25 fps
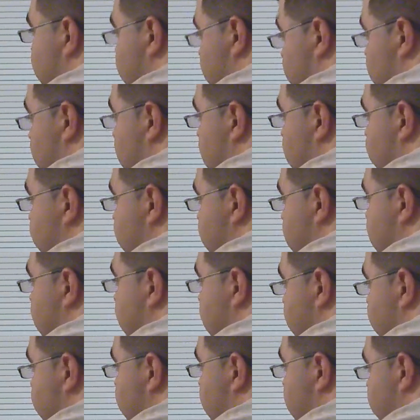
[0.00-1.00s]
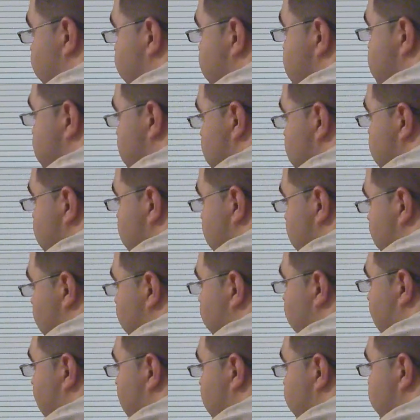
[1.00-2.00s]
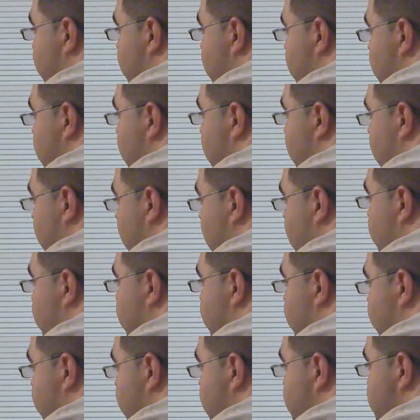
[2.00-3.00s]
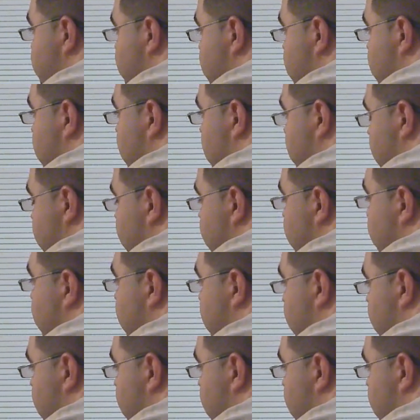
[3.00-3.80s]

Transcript: We're growing, and we're eventually gonna have an outpatient clinic